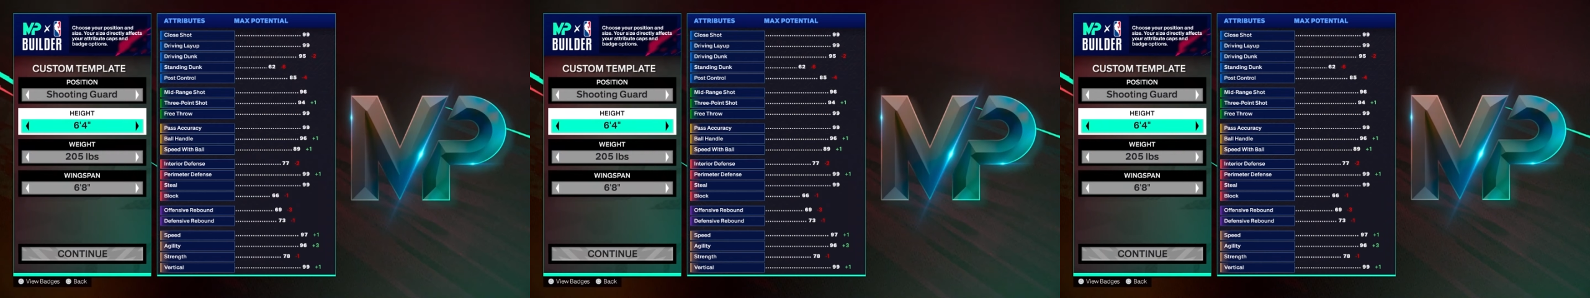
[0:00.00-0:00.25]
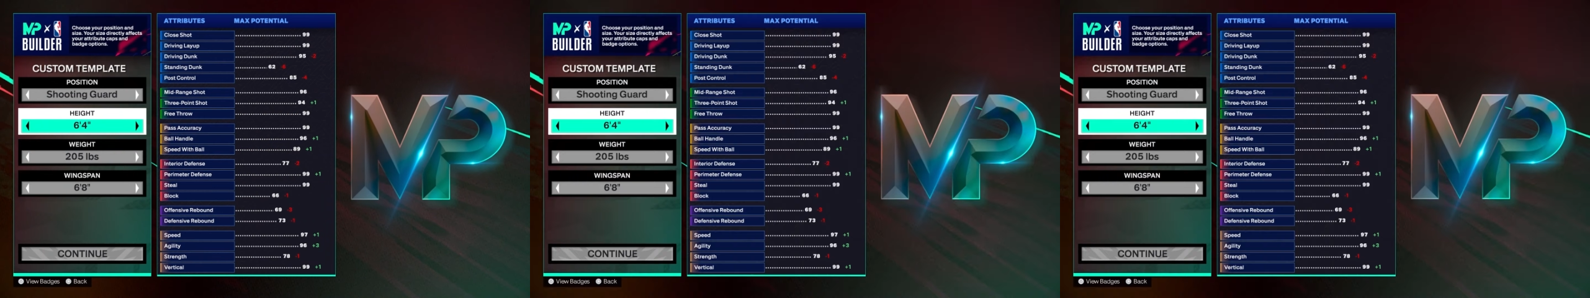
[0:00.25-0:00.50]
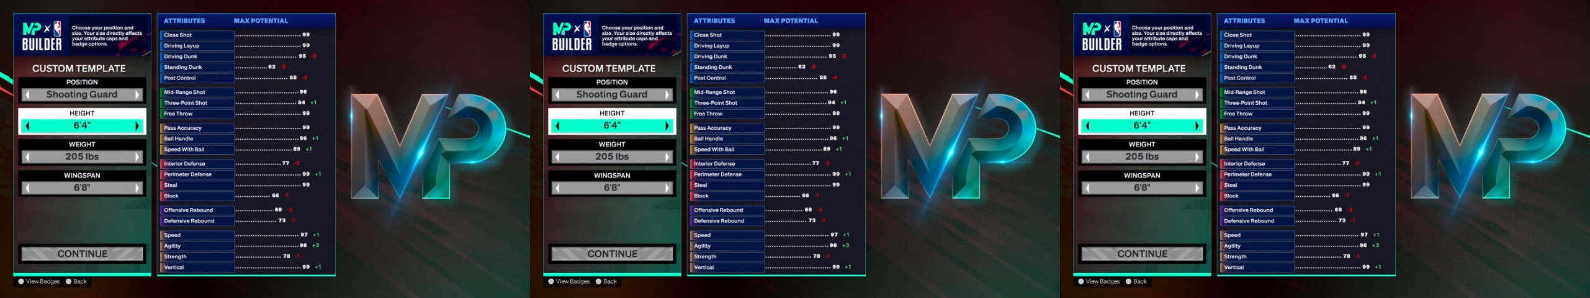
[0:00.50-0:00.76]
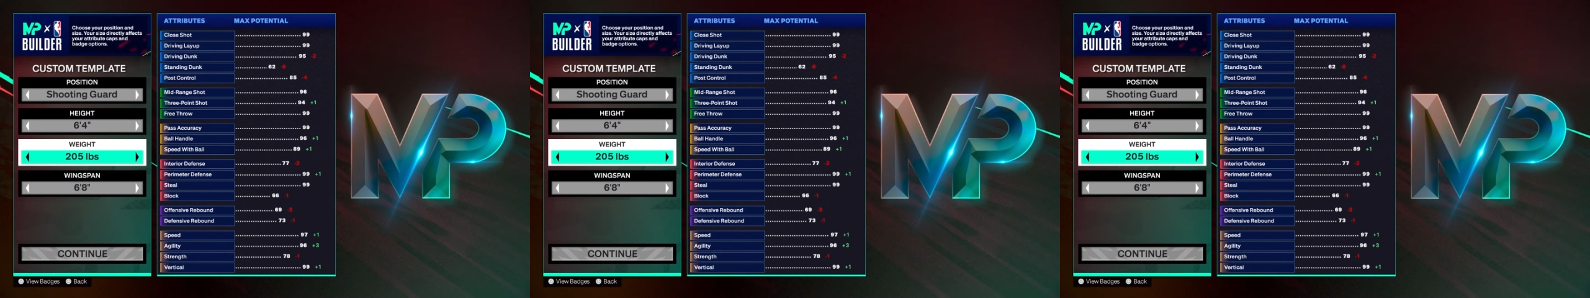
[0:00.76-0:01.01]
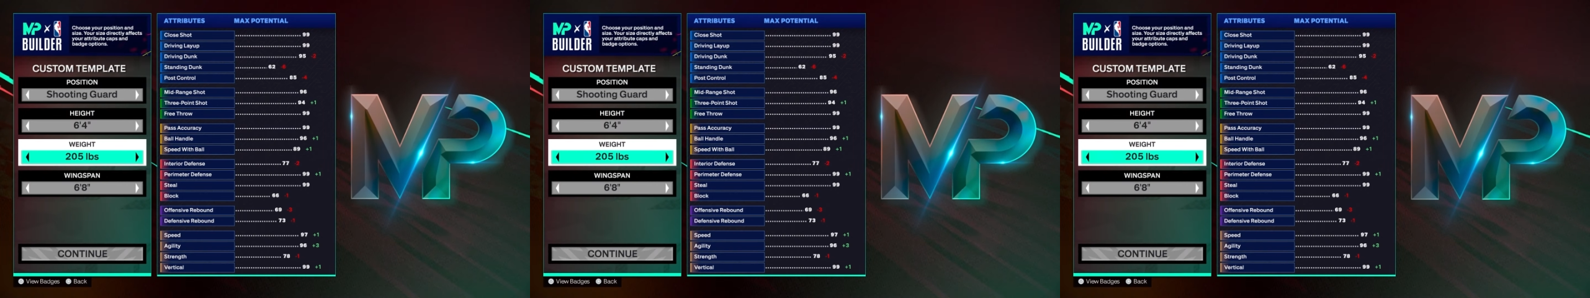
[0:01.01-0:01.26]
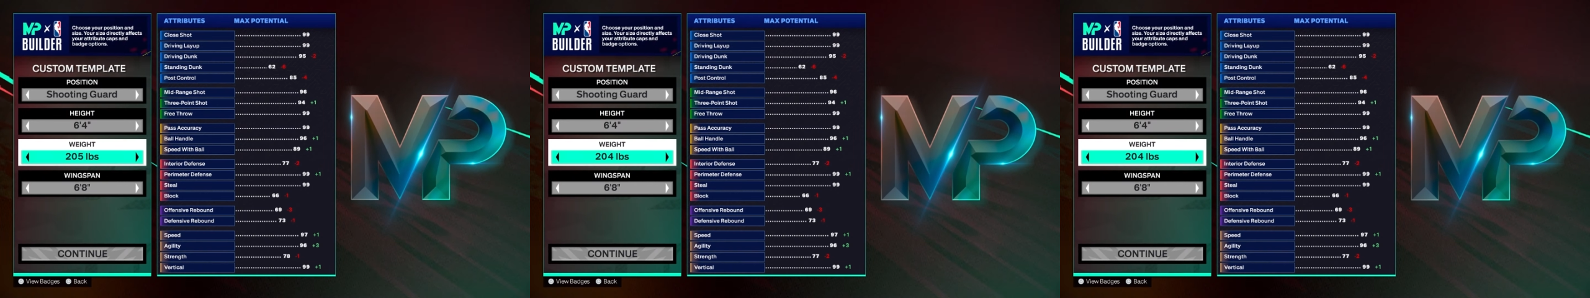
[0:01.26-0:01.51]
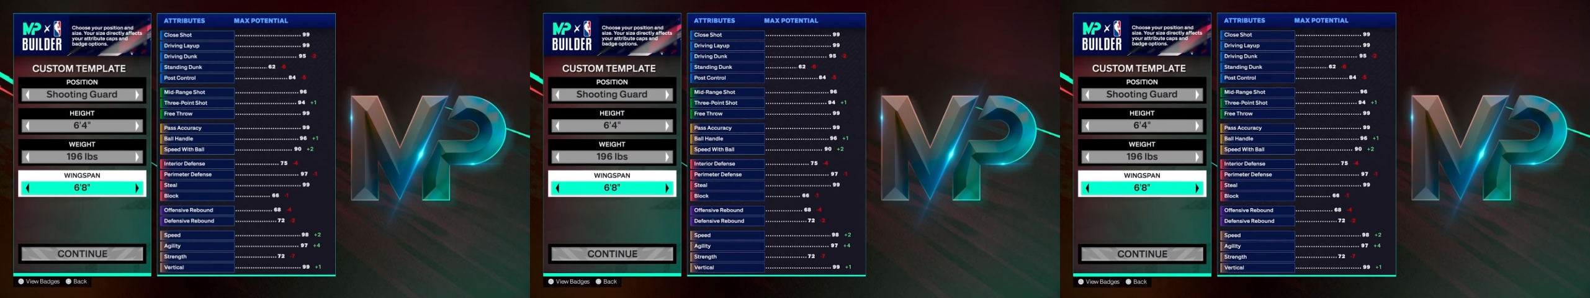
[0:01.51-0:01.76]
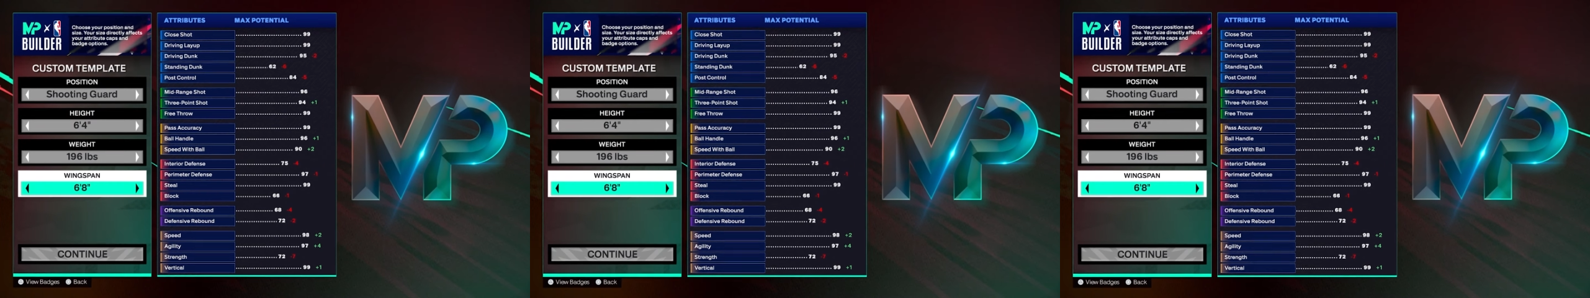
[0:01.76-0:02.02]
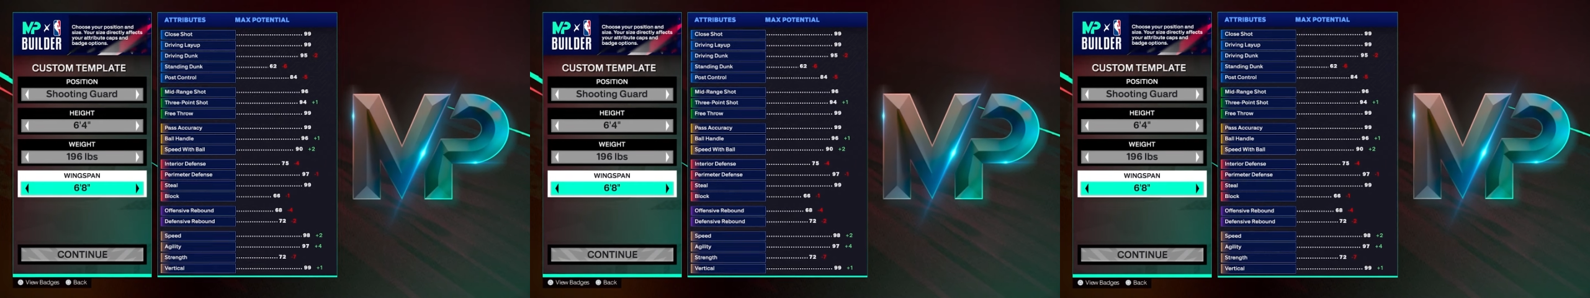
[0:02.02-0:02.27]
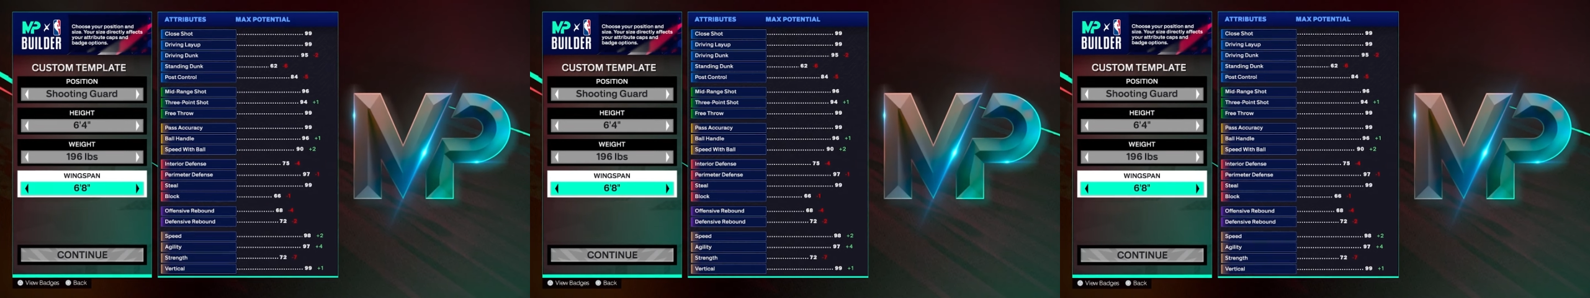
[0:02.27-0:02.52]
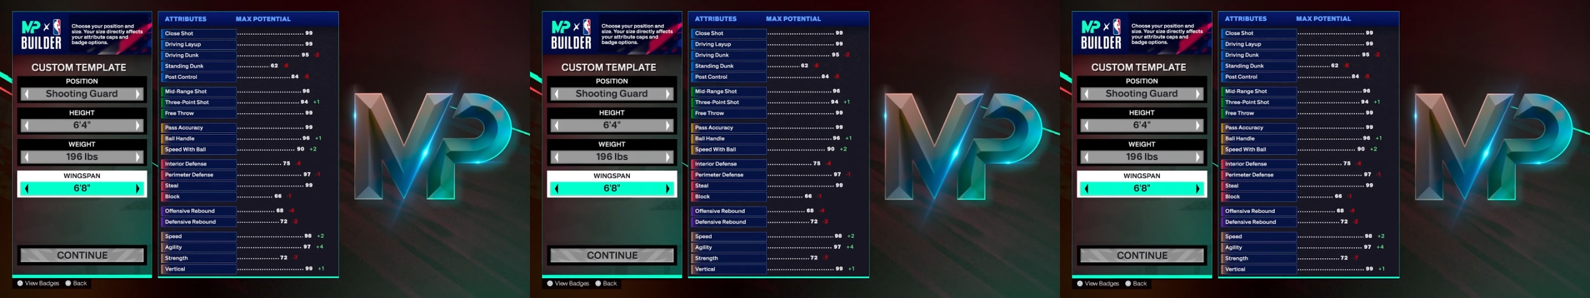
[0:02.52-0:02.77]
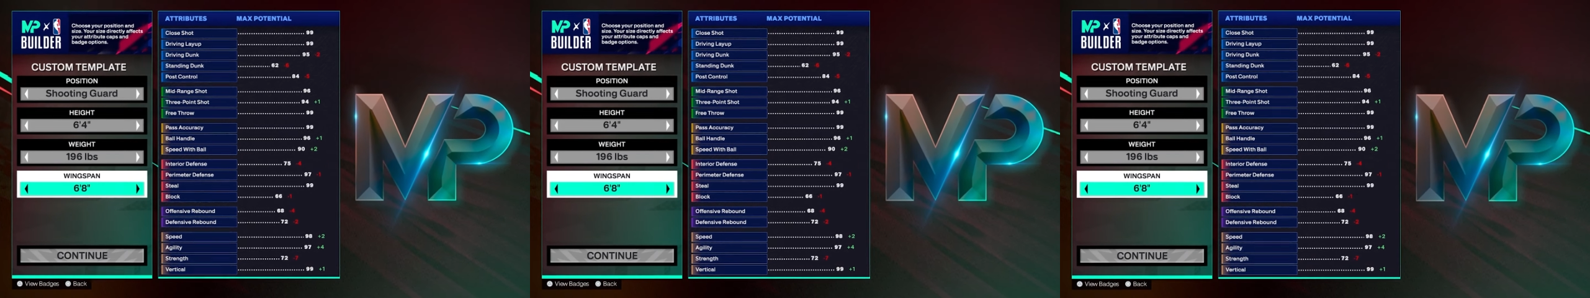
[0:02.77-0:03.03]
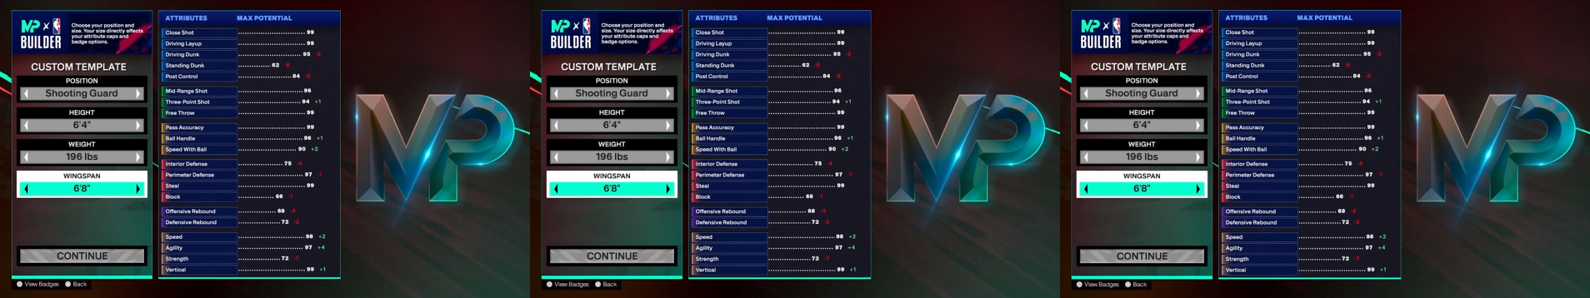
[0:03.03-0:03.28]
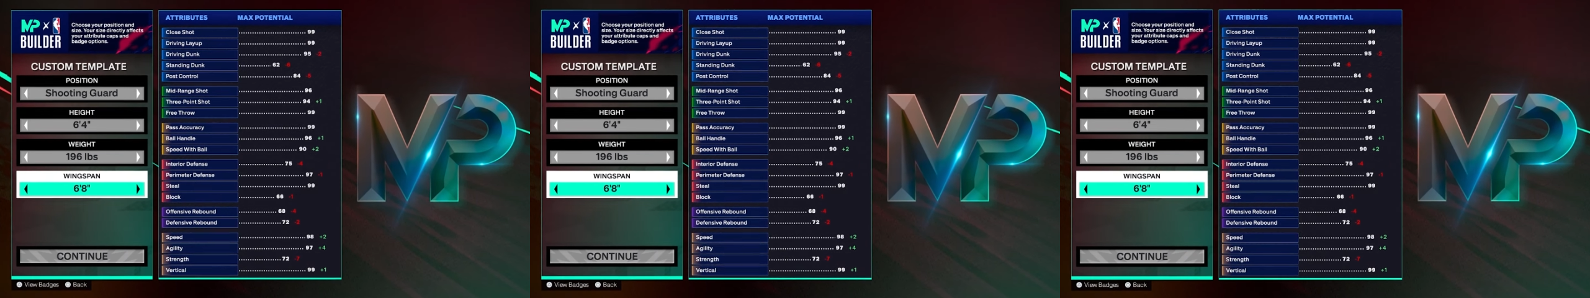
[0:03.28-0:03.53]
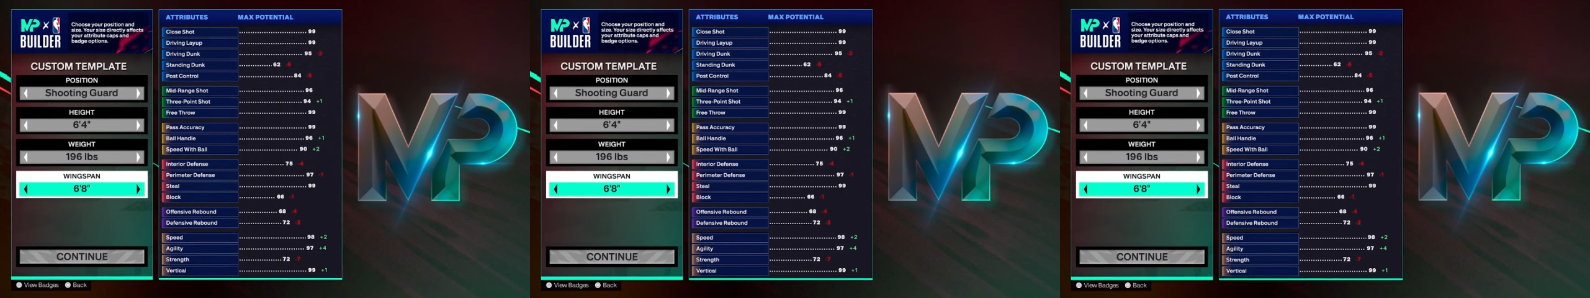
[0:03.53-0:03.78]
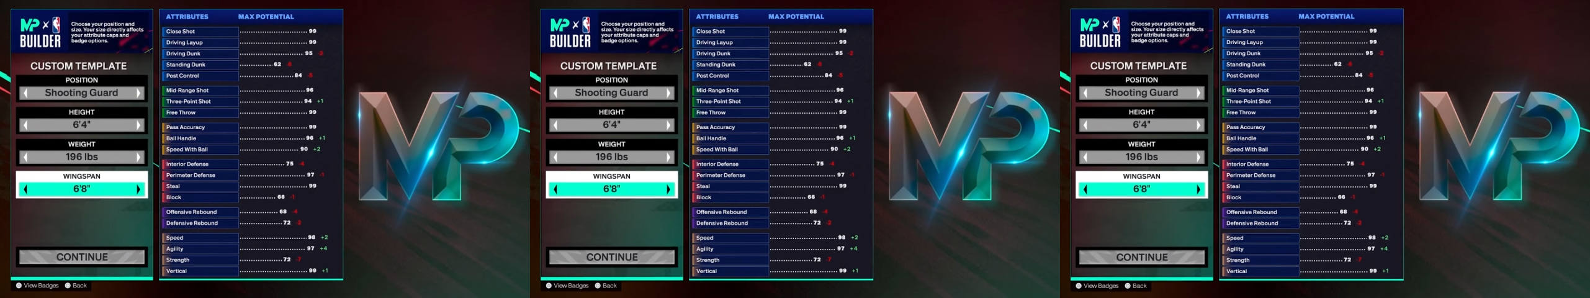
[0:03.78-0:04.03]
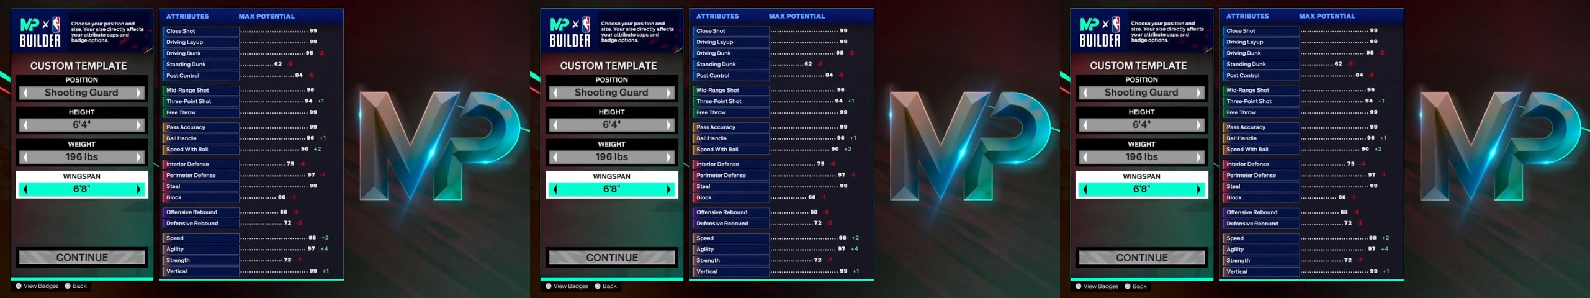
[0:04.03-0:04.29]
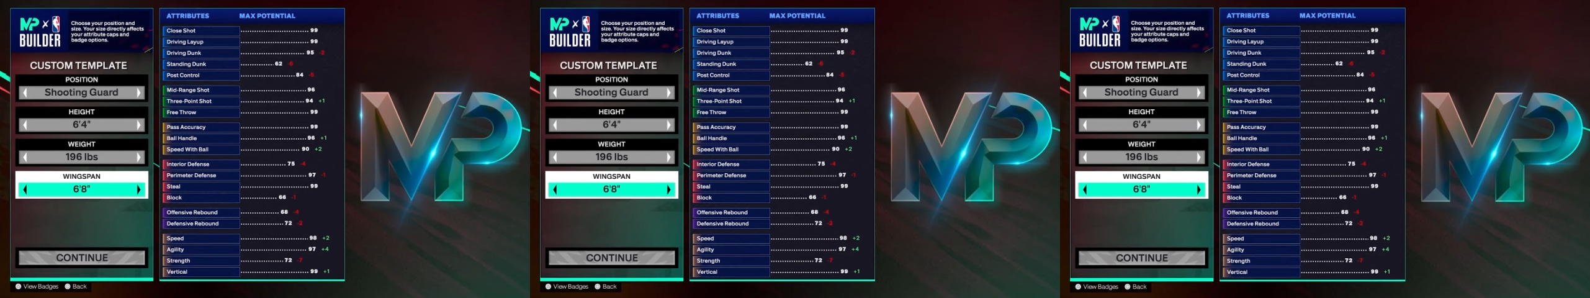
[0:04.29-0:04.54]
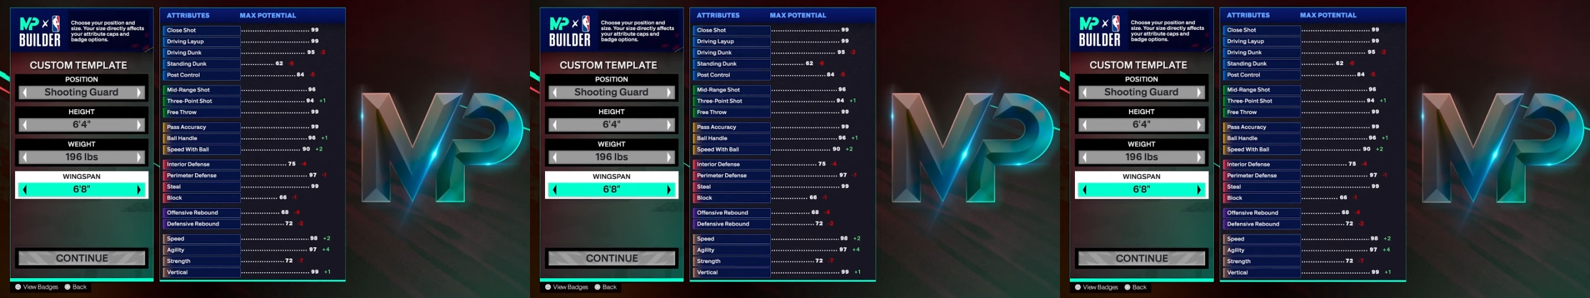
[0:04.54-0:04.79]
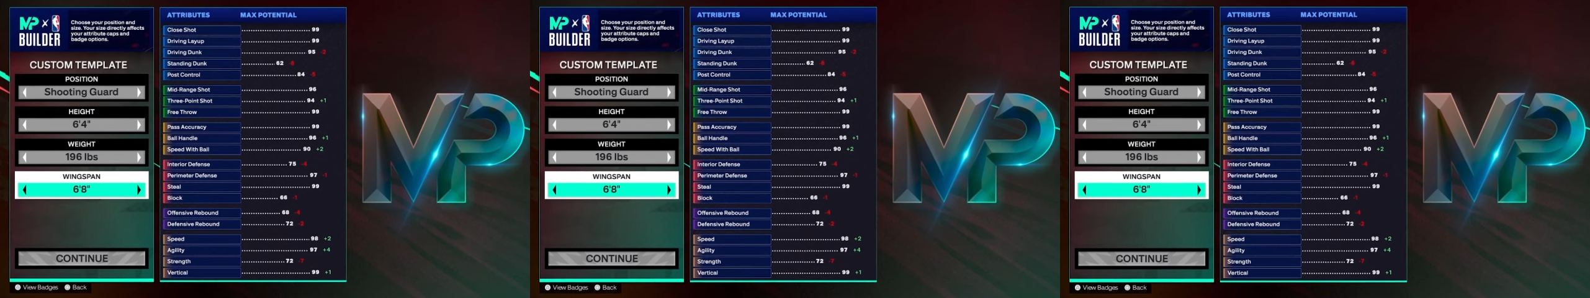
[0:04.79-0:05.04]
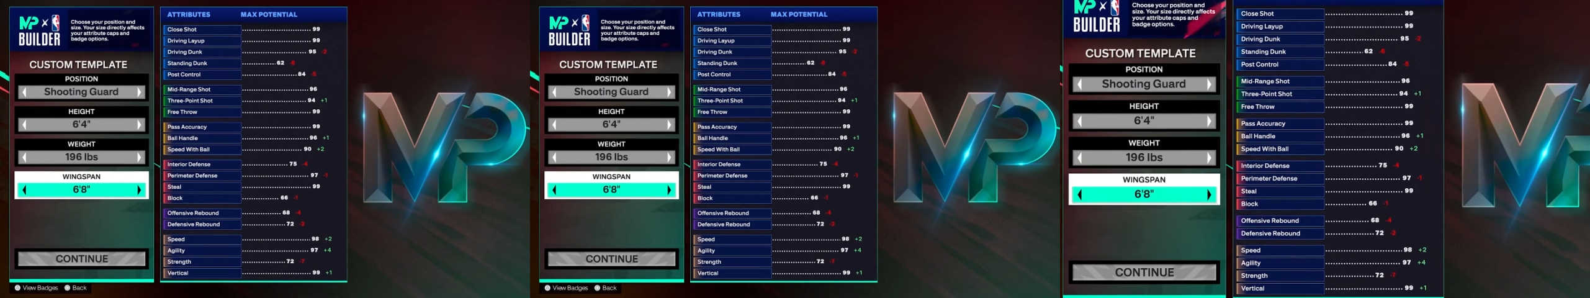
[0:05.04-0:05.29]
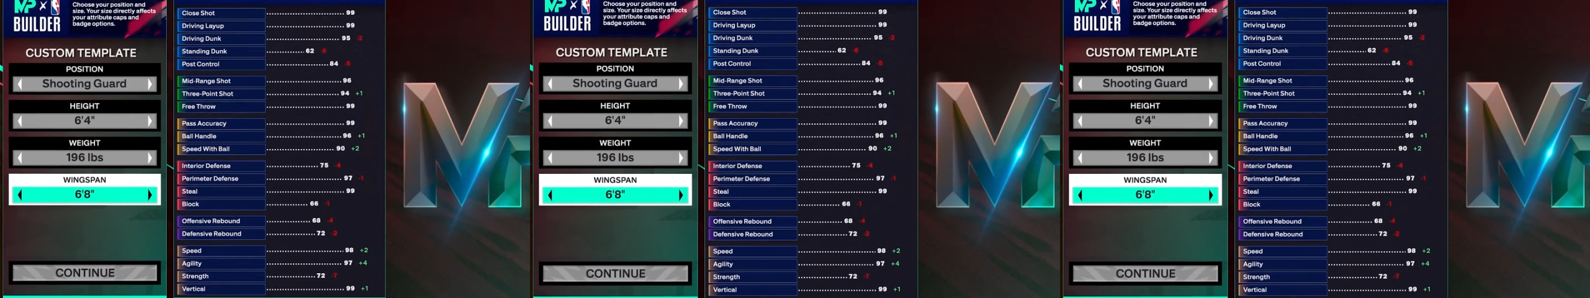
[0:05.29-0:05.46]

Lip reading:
[unreadable: no face in view]